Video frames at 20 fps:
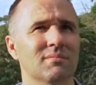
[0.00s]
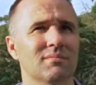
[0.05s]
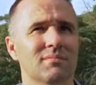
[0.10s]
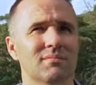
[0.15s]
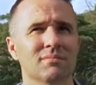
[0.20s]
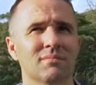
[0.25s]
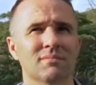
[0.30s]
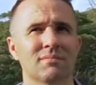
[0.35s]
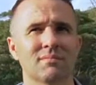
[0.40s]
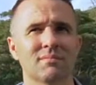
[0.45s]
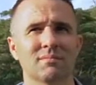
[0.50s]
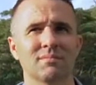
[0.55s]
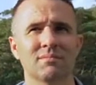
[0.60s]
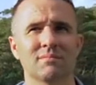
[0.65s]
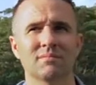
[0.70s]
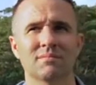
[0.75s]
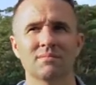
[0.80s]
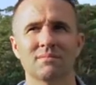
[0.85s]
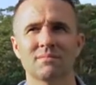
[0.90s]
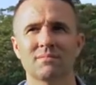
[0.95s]

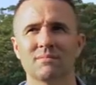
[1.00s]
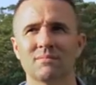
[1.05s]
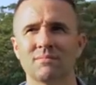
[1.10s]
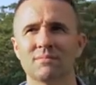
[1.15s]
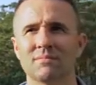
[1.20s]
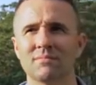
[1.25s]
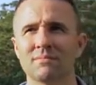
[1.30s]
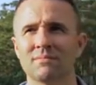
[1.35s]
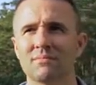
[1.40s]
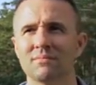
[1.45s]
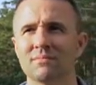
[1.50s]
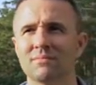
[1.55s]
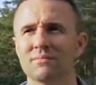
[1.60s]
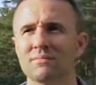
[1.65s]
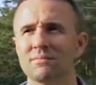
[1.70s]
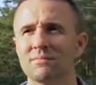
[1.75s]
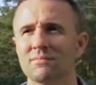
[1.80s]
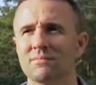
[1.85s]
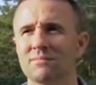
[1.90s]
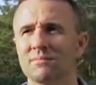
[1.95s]

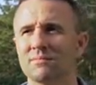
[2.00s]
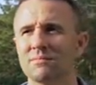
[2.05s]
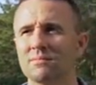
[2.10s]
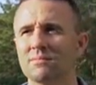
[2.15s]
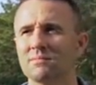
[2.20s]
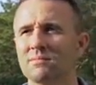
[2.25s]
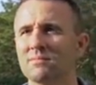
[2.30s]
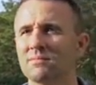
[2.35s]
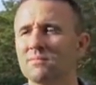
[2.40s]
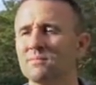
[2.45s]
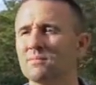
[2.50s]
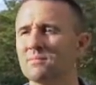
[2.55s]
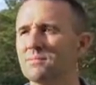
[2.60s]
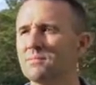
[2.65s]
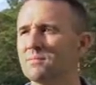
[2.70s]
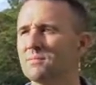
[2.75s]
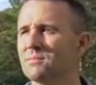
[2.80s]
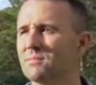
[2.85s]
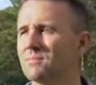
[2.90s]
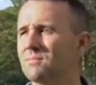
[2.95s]

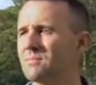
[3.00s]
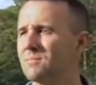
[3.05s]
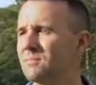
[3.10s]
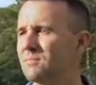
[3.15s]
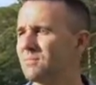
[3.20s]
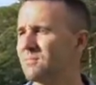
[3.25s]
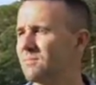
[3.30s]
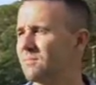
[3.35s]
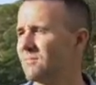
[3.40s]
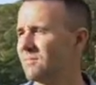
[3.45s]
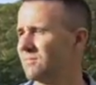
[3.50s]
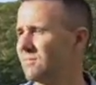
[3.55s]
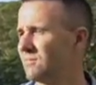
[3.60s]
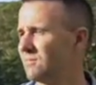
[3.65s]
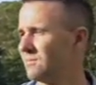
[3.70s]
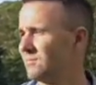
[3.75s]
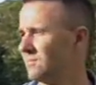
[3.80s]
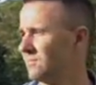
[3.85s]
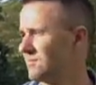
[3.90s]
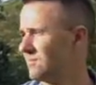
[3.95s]

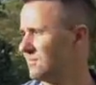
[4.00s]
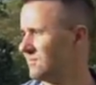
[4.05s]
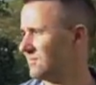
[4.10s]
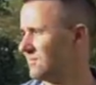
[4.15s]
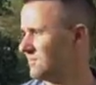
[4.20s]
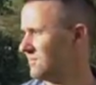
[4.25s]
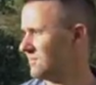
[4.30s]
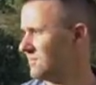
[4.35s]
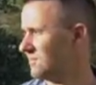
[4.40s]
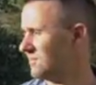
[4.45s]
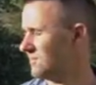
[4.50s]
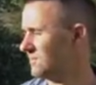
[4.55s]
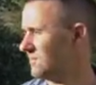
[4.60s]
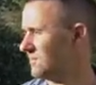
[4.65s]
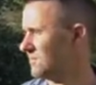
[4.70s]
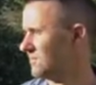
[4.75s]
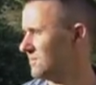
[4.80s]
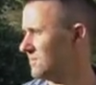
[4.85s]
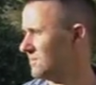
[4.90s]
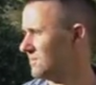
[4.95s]
Nobody speaks.